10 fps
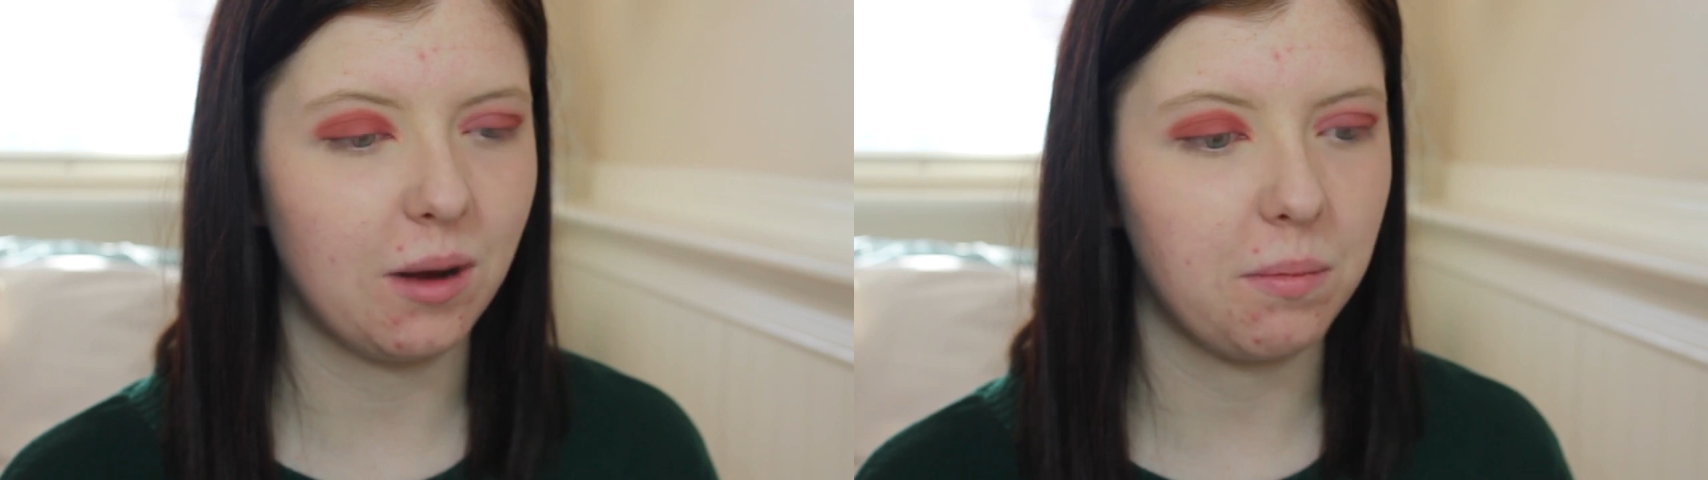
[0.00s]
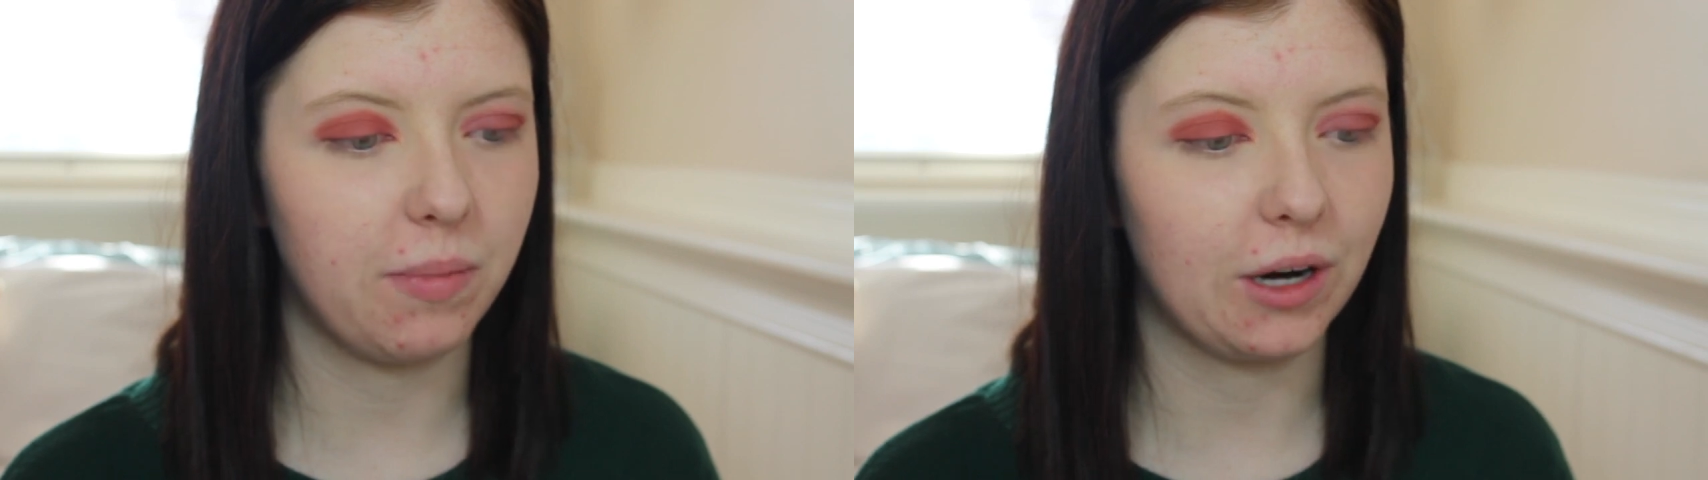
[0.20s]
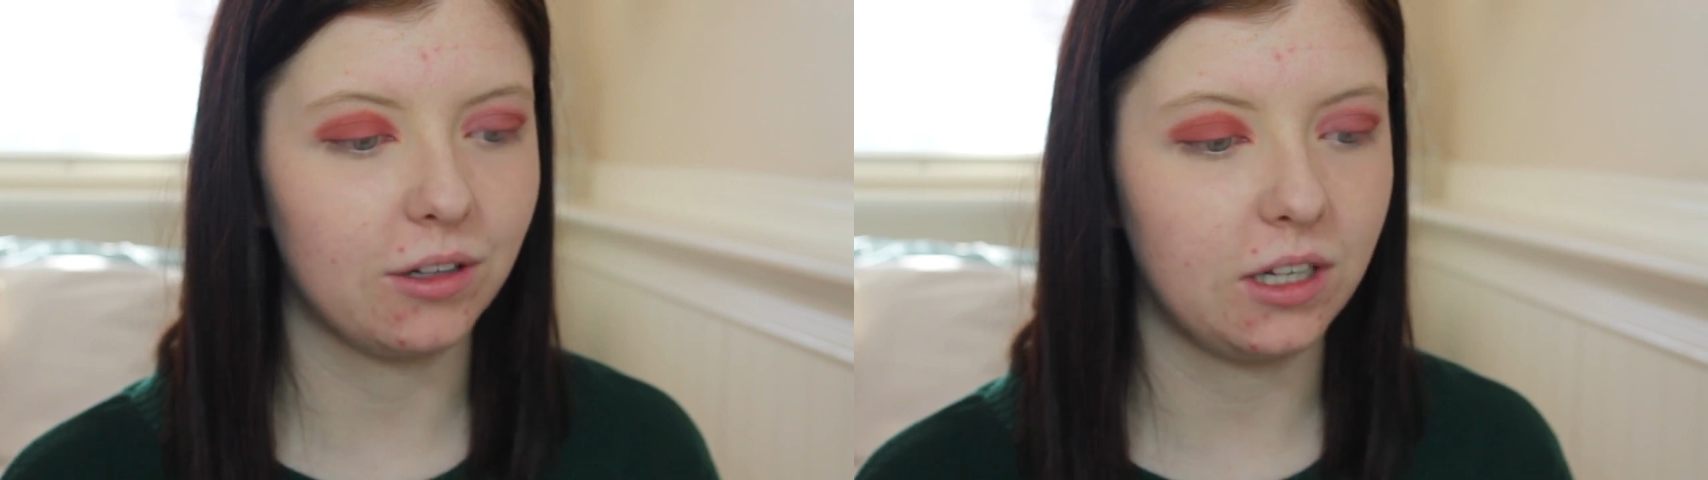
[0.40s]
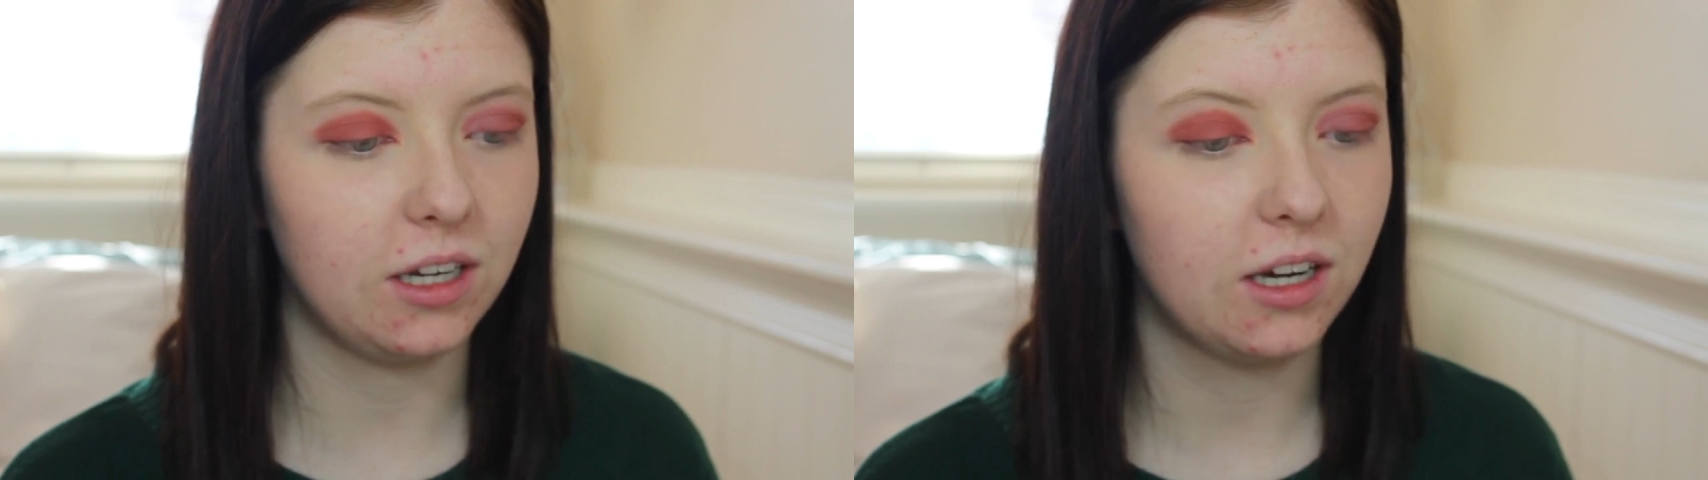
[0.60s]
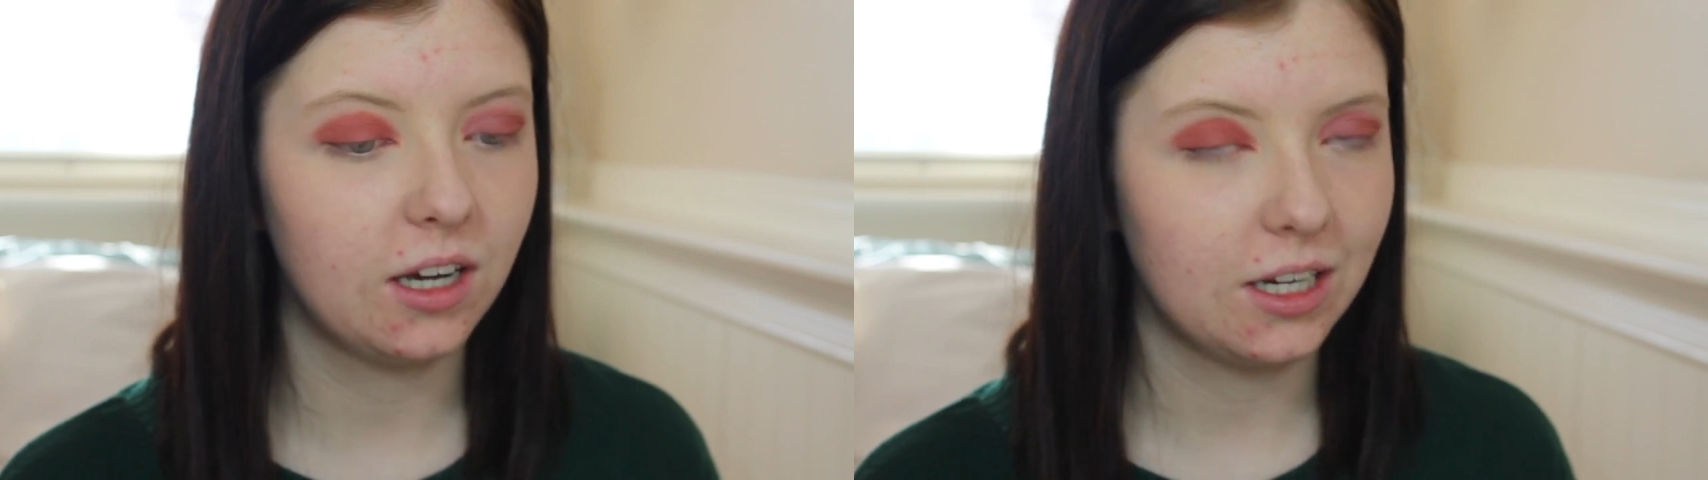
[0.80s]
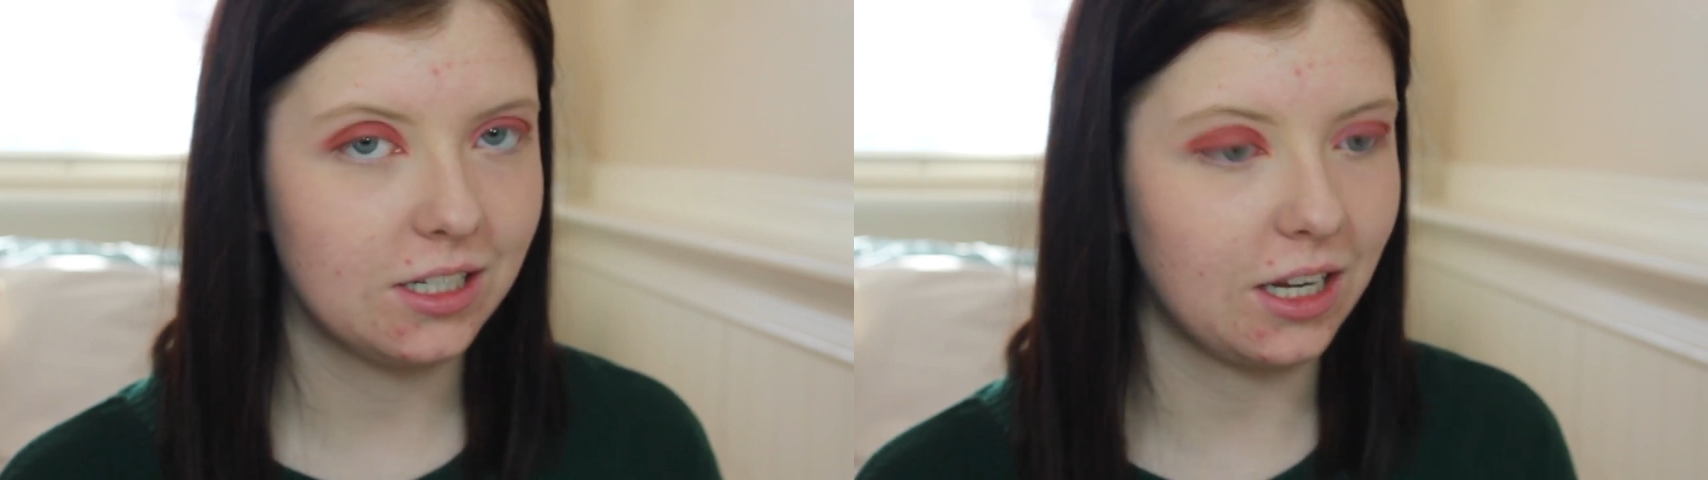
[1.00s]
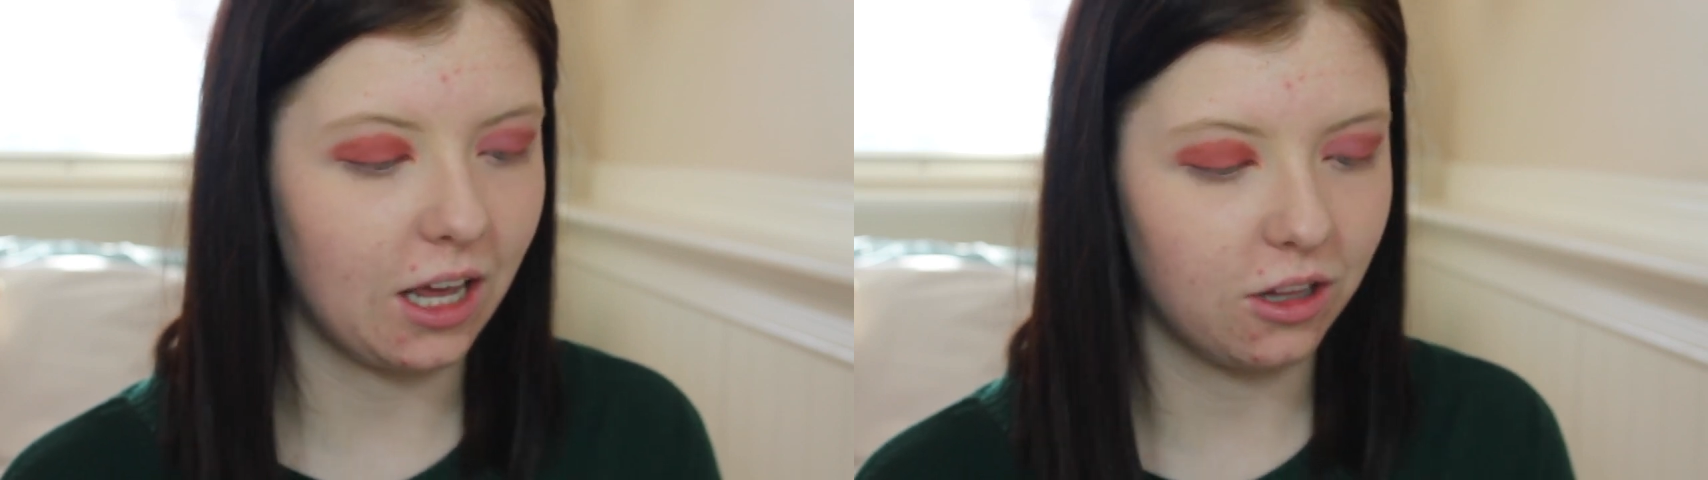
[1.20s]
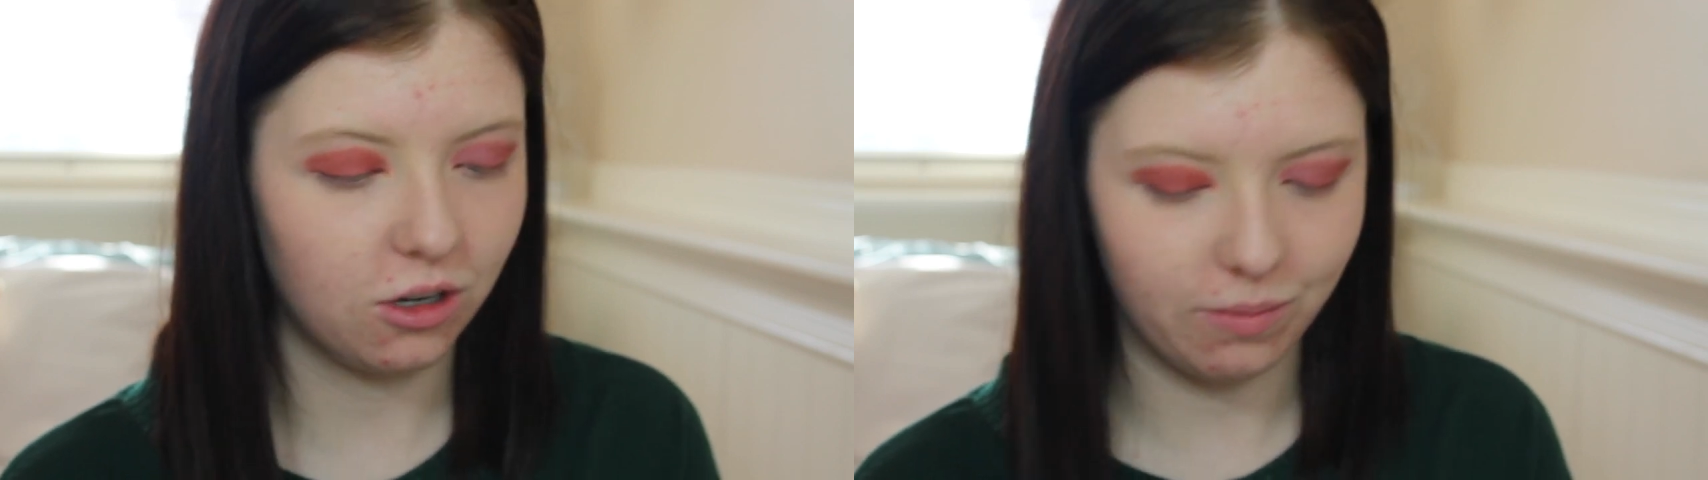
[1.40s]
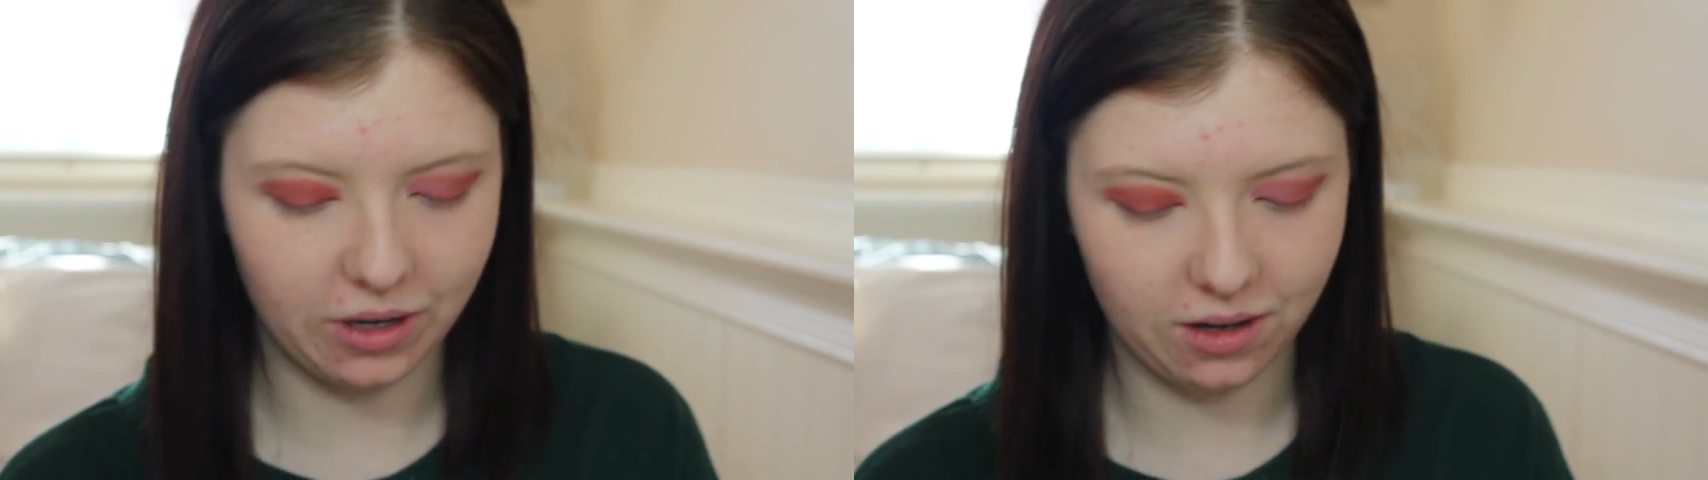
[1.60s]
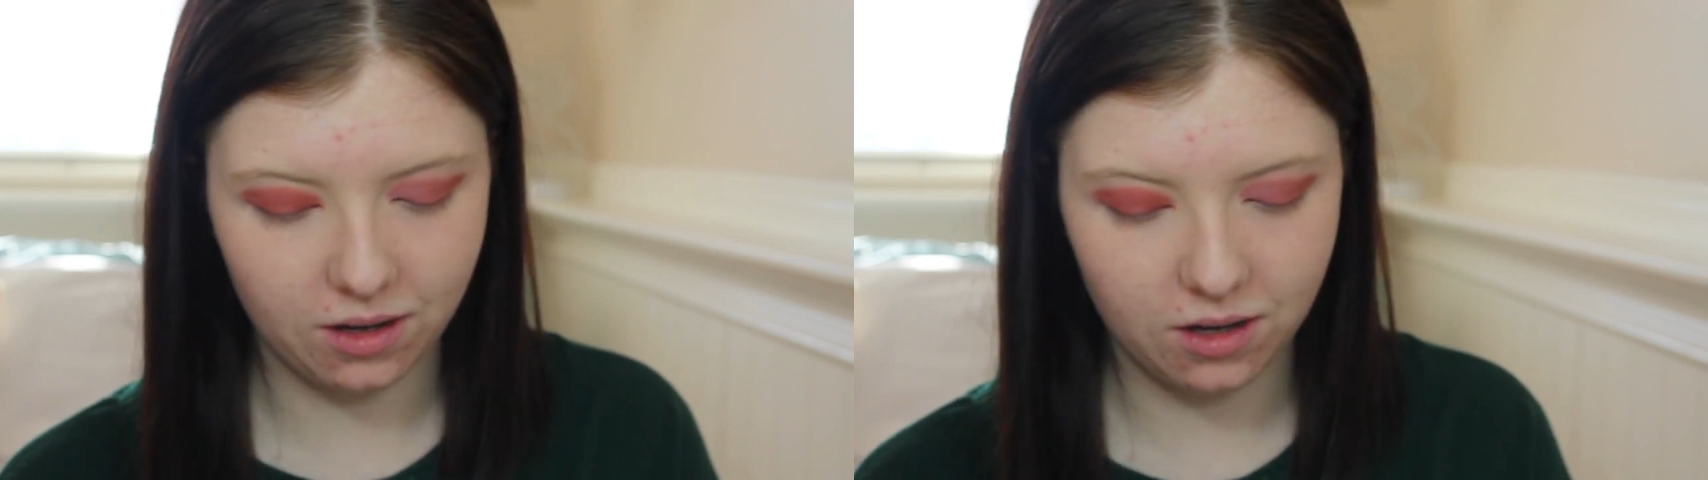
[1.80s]
and barely together,
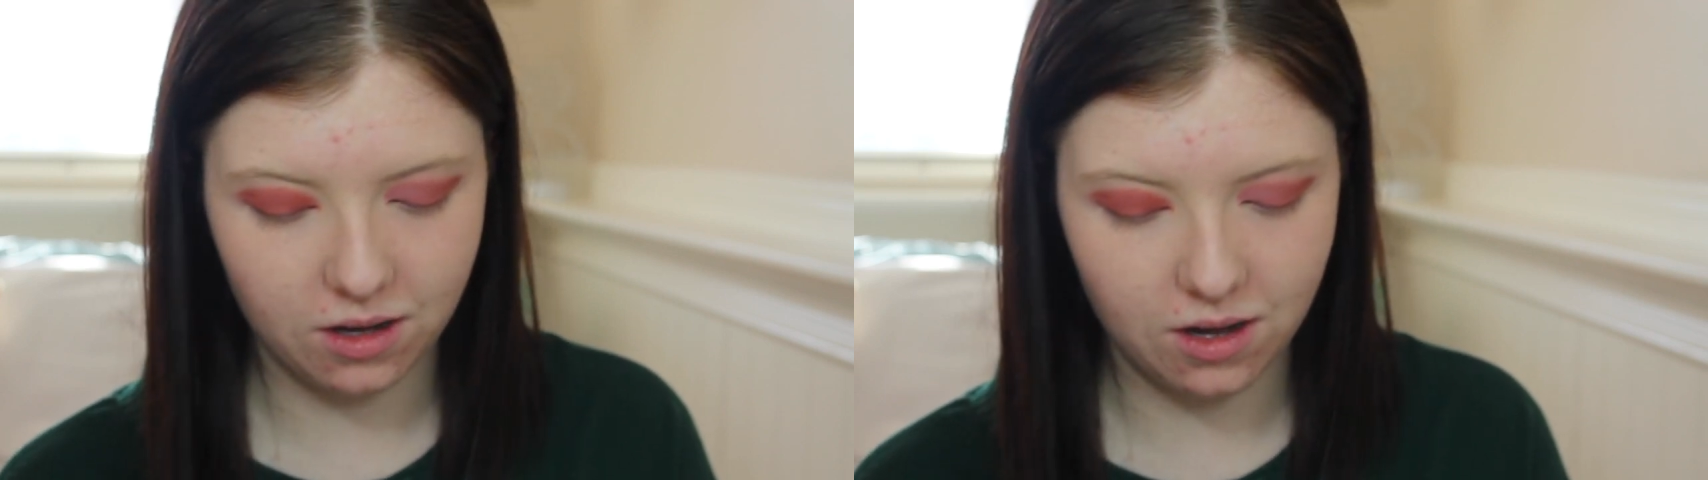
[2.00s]
but